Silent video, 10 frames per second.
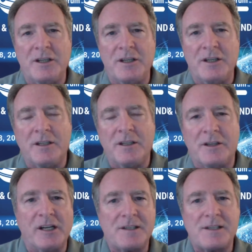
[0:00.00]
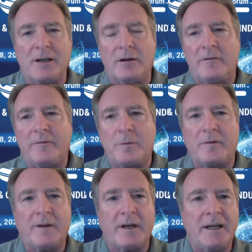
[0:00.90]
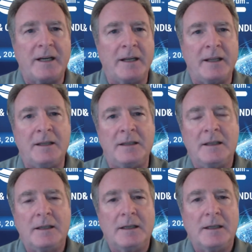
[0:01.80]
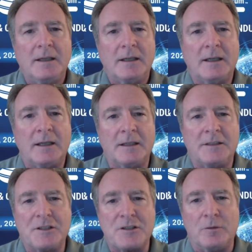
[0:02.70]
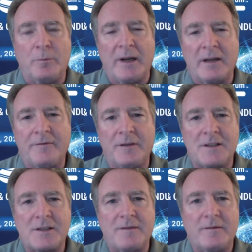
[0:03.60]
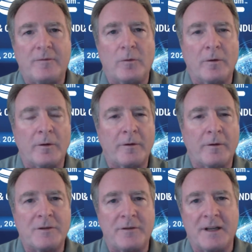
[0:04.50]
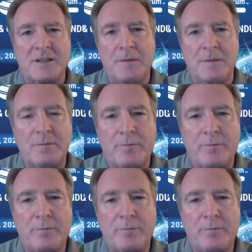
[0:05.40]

the gel itself provide any uh, additional benefits for the transmission